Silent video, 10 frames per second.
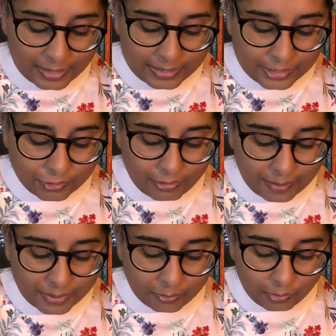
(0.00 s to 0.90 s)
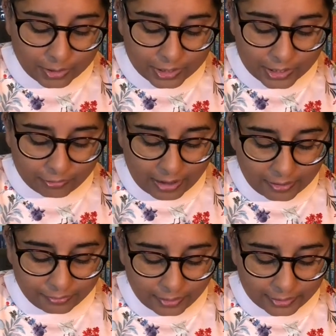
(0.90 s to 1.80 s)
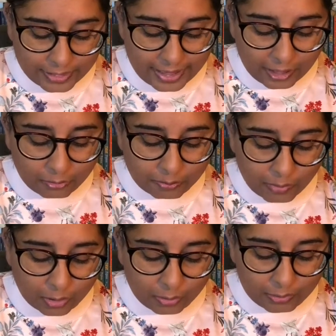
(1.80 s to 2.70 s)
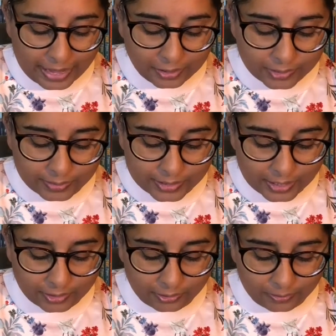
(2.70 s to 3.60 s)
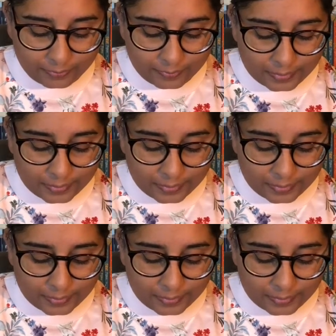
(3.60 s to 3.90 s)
Little Rabbit watched her grandfather help Mole out of the tunnel.